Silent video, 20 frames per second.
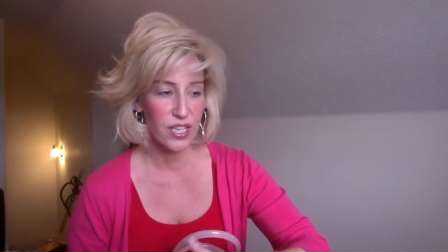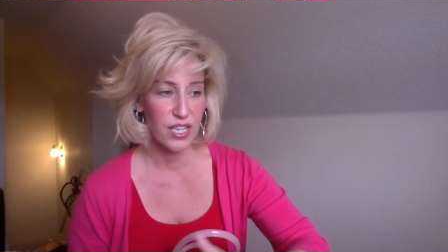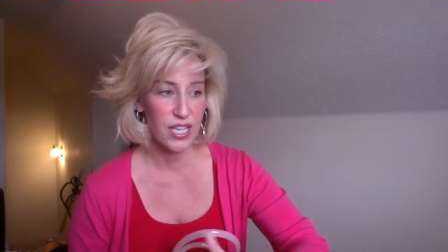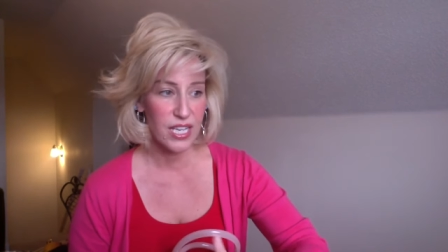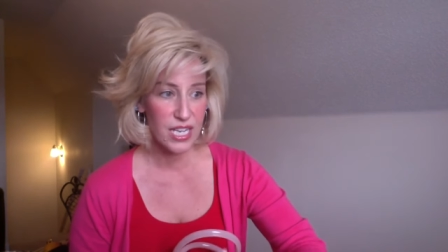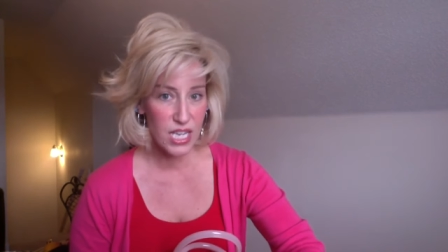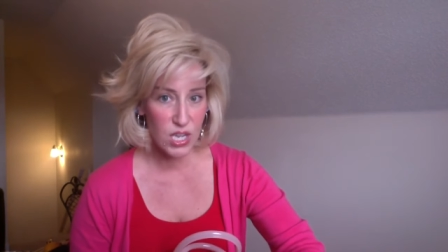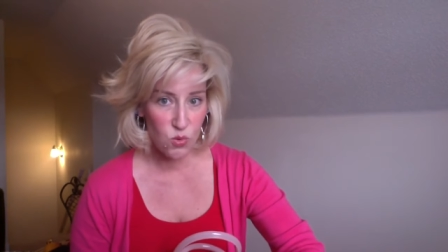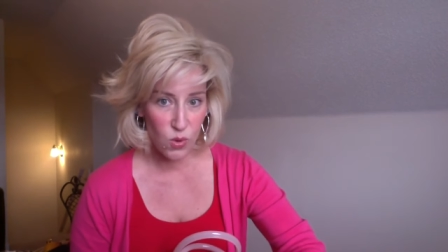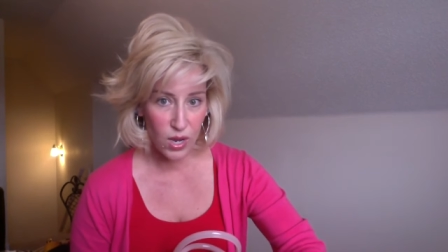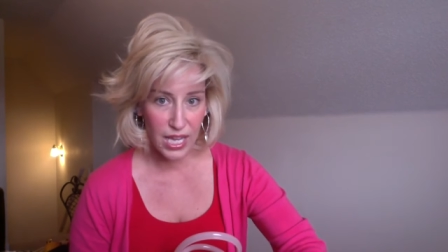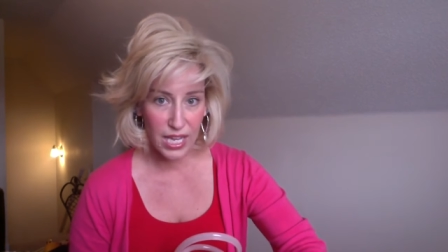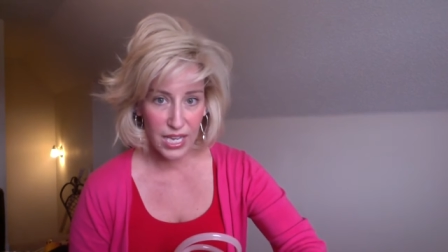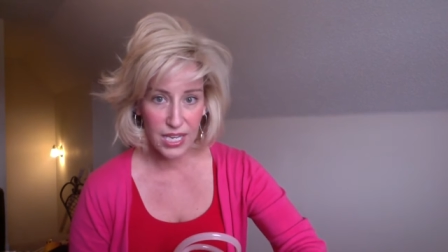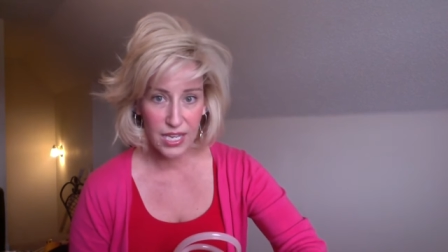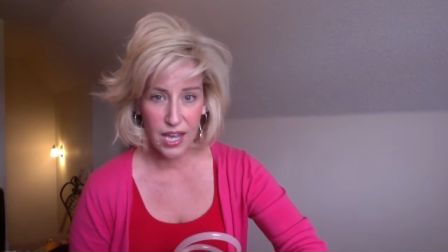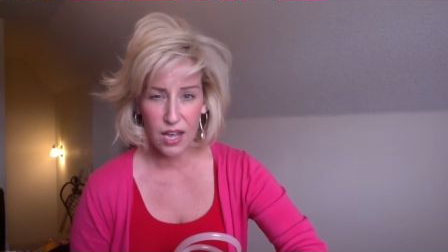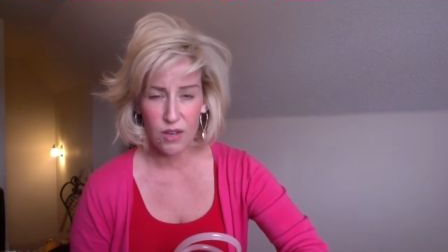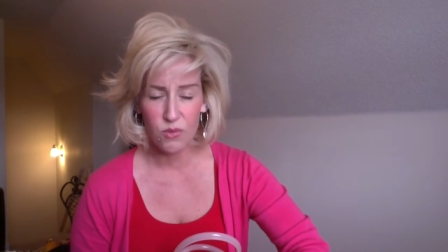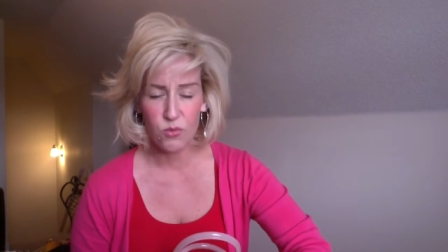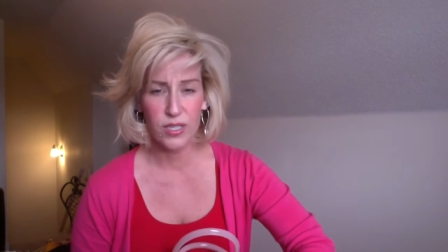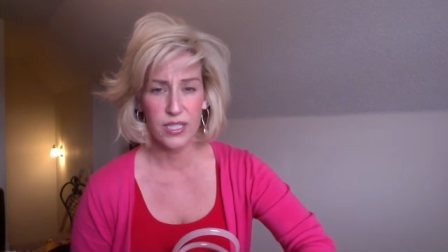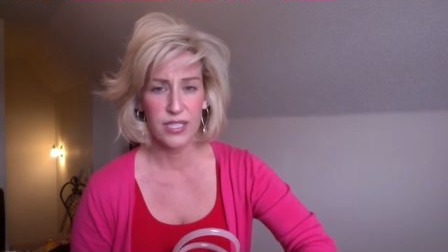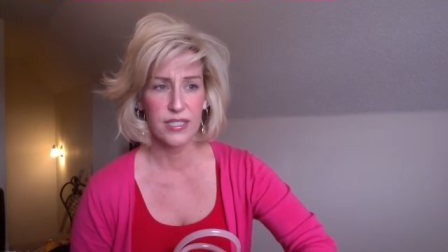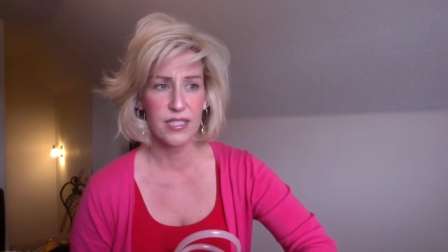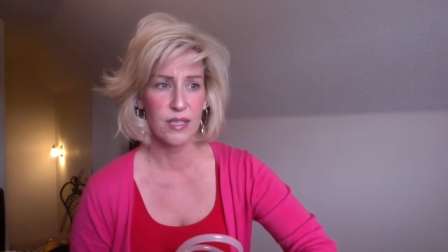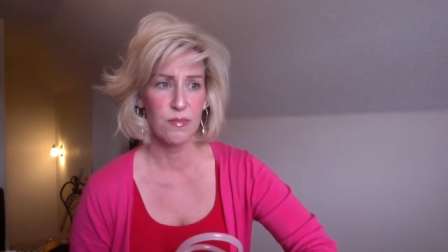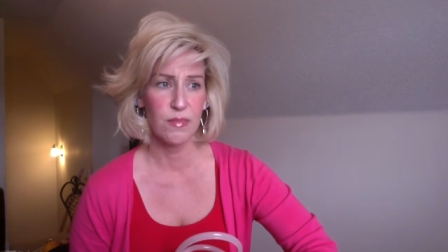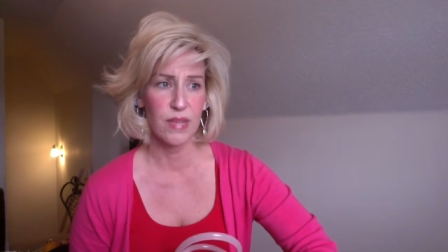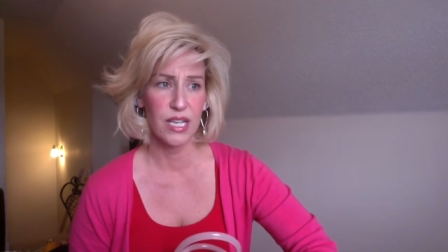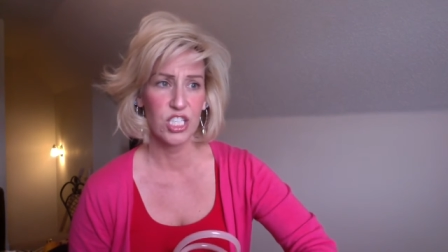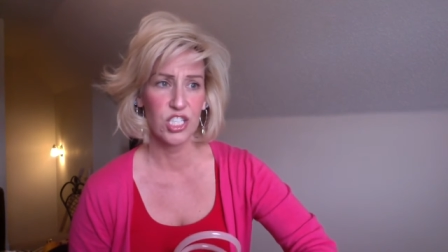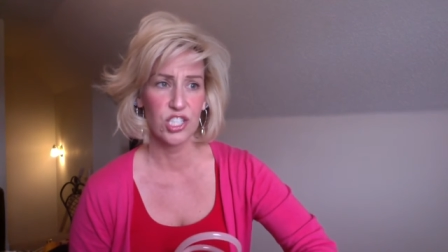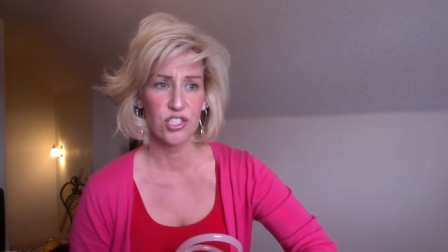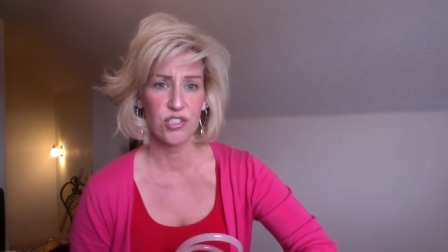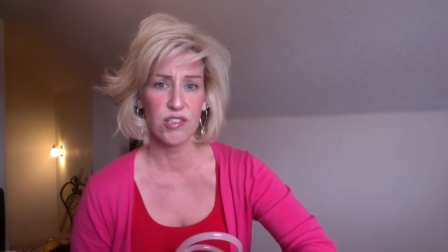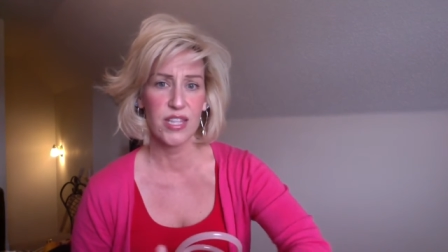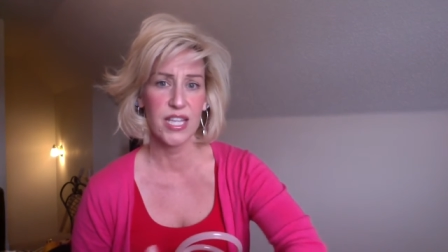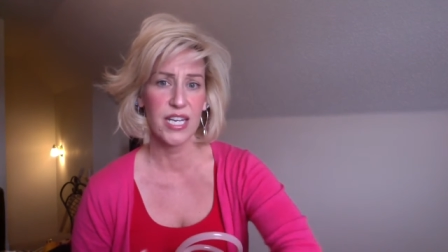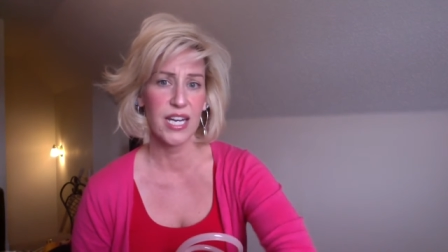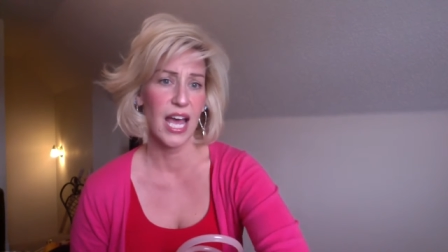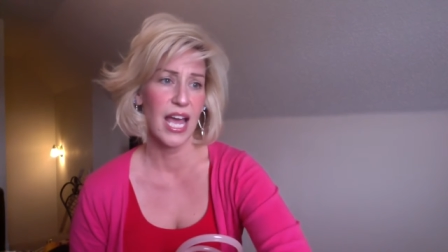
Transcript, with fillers: anyway, I wanted to make sure that